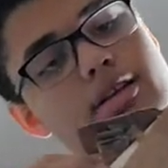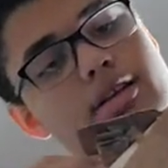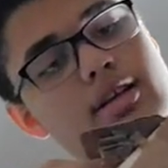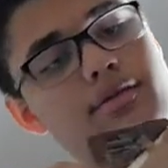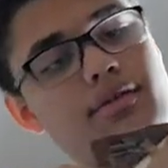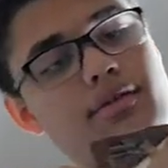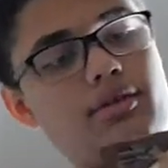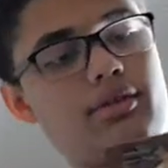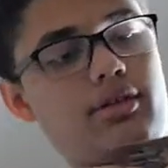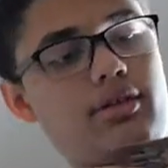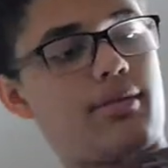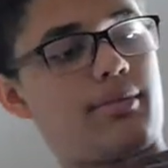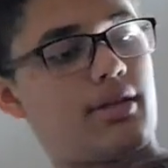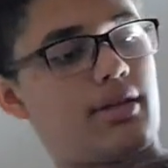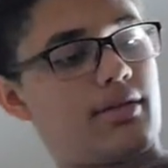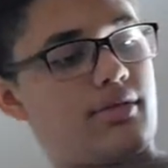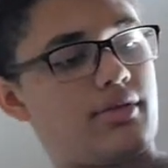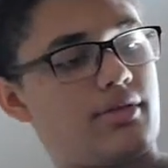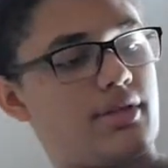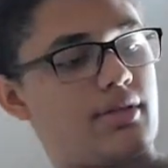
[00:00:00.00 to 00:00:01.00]
If it'll let me
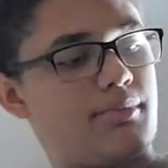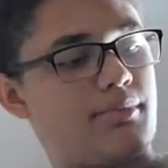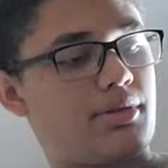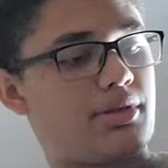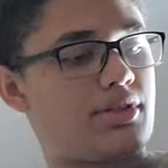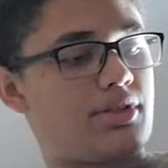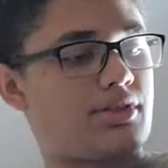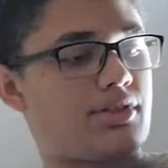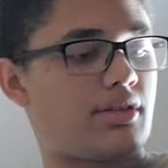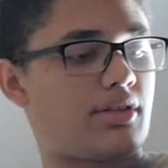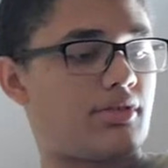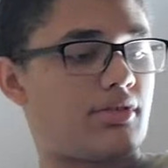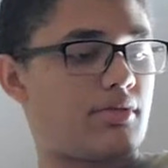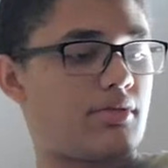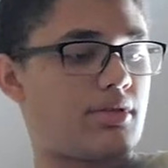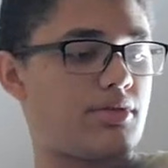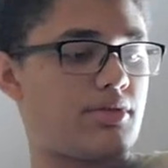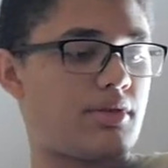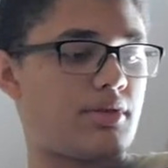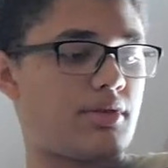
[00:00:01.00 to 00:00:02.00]
put this thing
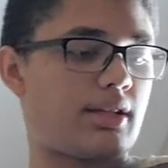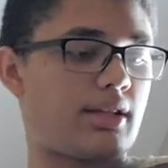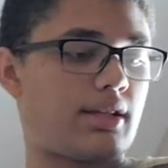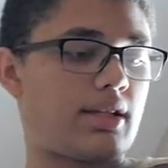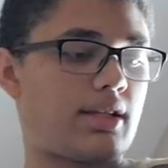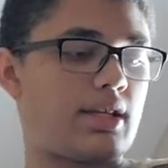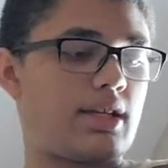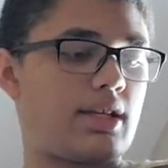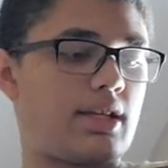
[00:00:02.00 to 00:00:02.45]
through, golly.